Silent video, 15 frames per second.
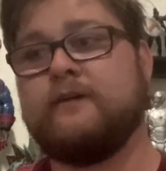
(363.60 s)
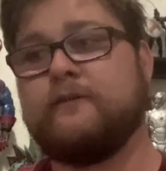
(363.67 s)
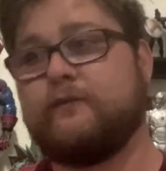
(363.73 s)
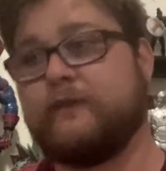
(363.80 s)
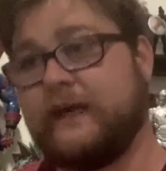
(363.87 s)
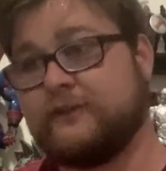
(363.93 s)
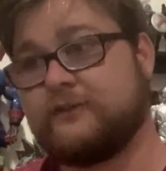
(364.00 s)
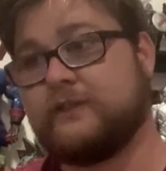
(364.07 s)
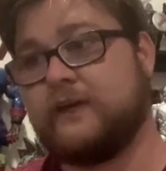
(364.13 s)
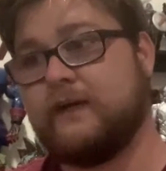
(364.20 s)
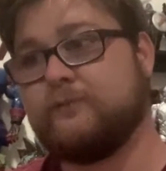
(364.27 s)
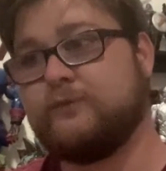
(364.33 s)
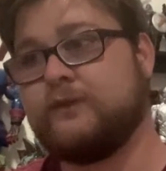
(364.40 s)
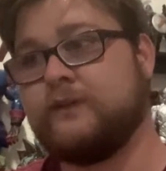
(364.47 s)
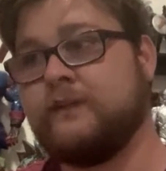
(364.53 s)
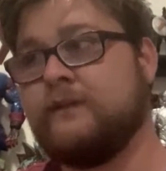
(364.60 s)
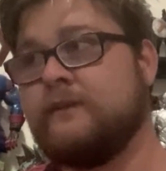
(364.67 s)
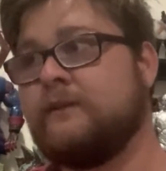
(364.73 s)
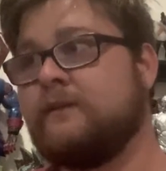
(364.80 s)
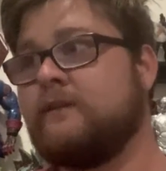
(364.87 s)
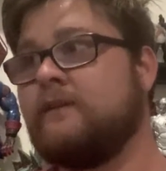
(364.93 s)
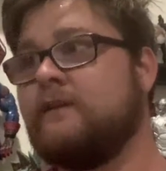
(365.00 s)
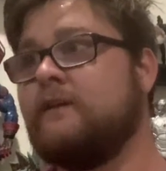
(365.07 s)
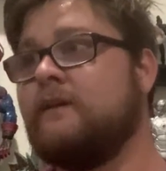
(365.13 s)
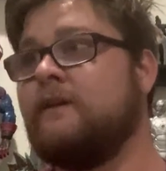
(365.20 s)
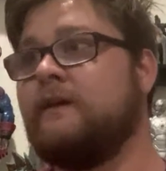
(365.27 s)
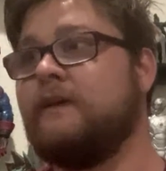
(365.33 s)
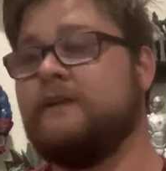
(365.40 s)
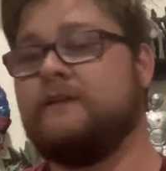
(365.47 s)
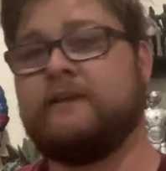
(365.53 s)
Flash Thompson
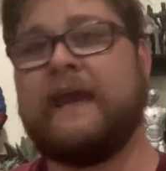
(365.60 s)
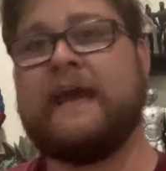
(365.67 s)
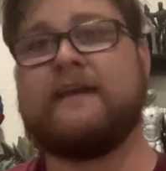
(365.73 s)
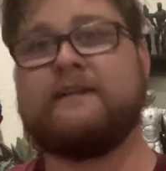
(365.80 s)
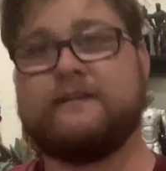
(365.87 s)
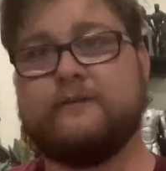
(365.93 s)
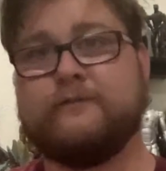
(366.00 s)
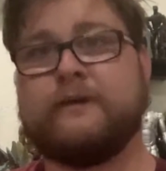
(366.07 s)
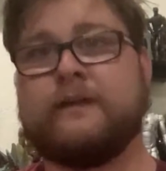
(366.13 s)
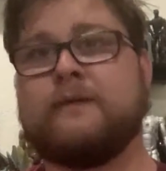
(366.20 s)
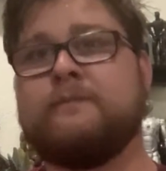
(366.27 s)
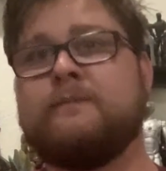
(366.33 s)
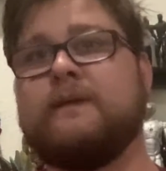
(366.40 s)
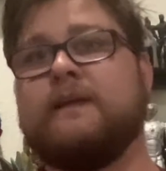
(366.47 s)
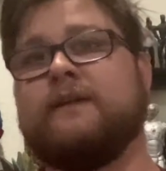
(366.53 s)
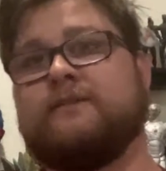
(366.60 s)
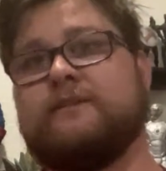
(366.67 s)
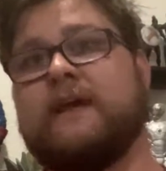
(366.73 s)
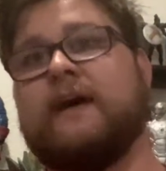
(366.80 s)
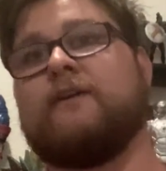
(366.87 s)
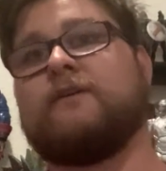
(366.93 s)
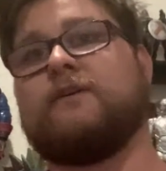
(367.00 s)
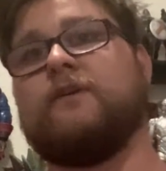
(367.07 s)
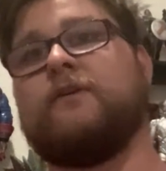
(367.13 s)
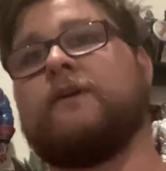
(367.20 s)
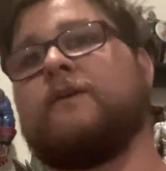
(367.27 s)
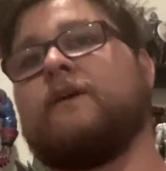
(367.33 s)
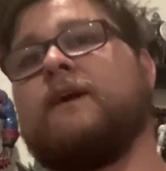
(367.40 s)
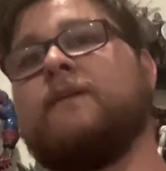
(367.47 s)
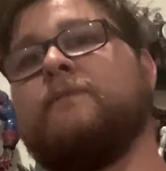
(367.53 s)
is anti-Venom and is now going
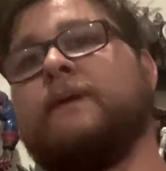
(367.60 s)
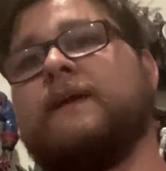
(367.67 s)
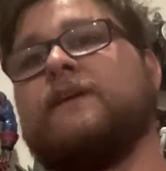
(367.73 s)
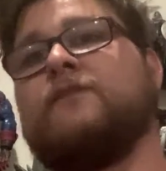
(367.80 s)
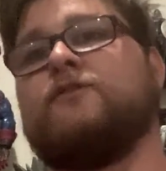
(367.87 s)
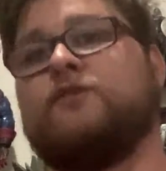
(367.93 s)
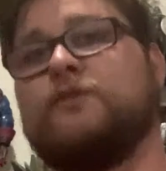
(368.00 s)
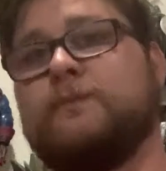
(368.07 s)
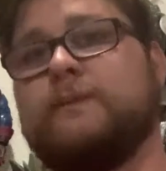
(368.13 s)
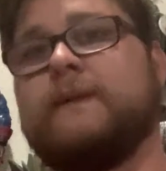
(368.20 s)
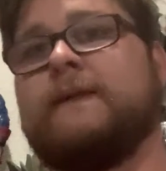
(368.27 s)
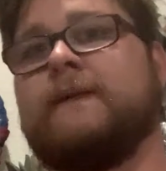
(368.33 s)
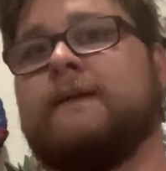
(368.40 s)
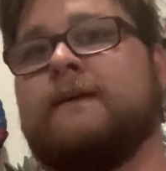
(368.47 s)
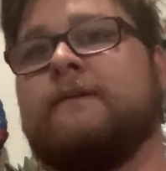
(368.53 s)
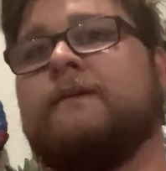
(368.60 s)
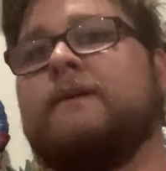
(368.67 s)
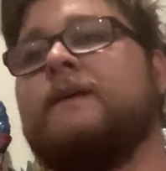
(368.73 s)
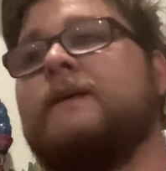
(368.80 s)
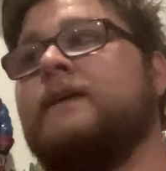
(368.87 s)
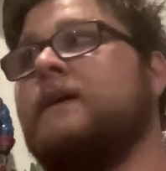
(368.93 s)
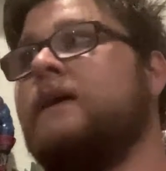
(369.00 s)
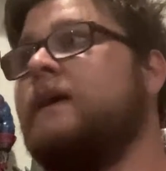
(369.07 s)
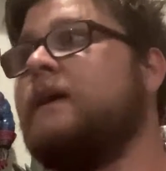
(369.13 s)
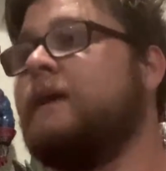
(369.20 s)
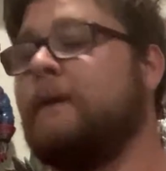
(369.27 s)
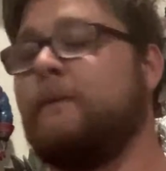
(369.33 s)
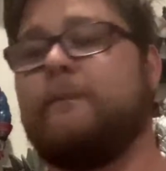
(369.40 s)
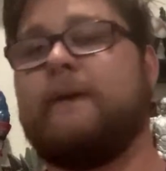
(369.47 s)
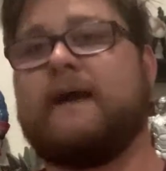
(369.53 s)
around being a superhero,
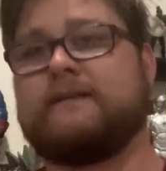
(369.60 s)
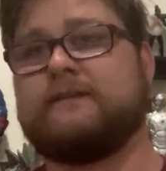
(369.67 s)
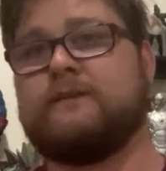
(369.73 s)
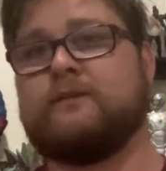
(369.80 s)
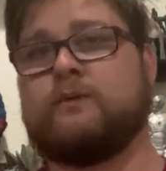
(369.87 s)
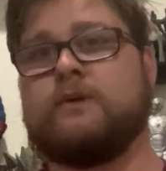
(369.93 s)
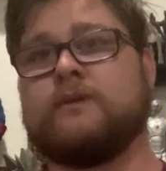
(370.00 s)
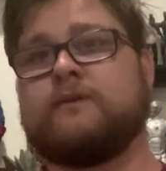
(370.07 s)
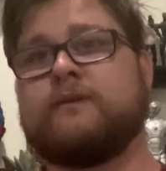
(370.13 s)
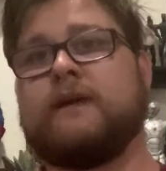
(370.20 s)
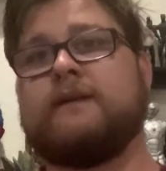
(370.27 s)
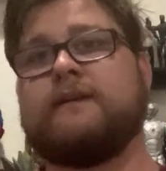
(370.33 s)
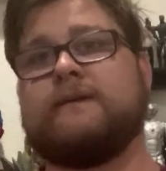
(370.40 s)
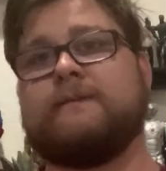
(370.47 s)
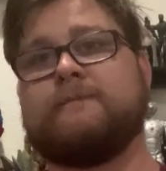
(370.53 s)
impacting the world around